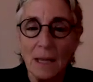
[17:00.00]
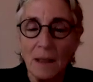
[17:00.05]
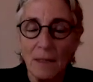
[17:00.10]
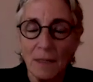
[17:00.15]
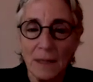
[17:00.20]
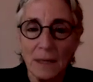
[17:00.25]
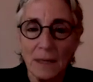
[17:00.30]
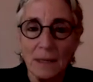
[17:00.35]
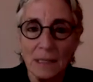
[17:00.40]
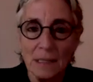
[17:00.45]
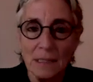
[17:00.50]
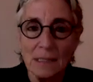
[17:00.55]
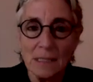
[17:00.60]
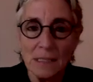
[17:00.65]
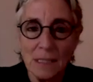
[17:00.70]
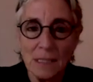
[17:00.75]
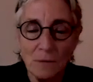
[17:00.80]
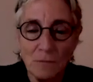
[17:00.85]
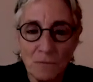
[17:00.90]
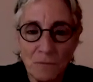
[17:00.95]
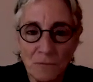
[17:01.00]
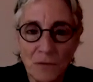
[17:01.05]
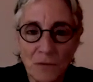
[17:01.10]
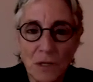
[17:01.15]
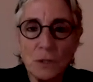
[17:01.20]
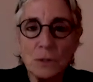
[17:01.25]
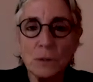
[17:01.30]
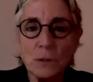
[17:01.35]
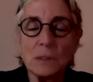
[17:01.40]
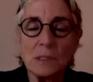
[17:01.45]
that is
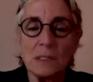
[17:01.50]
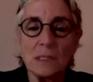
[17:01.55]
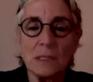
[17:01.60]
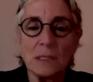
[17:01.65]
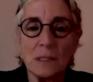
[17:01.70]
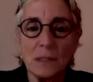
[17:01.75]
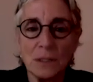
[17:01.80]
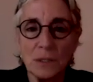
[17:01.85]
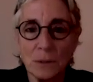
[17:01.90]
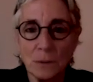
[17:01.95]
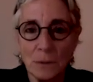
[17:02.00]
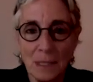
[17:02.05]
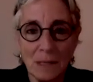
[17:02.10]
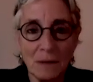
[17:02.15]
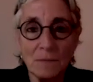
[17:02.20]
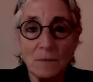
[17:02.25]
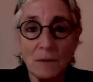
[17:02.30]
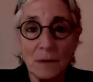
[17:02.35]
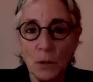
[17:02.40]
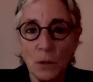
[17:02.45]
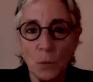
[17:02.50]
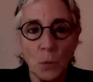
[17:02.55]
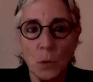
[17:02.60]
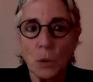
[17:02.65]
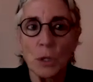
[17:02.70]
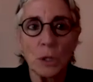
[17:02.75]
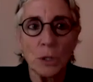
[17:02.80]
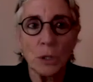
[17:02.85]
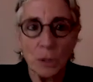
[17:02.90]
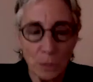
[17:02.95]
infused into even the
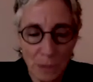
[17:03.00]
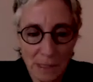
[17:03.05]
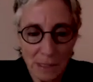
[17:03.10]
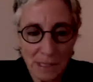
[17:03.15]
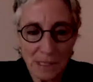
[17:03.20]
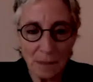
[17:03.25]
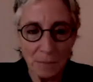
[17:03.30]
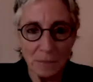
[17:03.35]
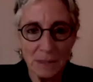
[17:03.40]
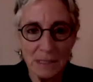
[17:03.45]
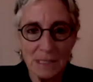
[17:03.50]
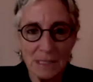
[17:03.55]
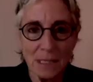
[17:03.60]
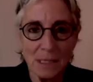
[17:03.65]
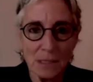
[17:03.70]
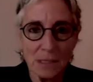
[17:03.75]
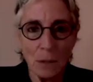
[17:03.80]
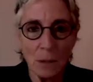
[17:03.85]
word when someone says,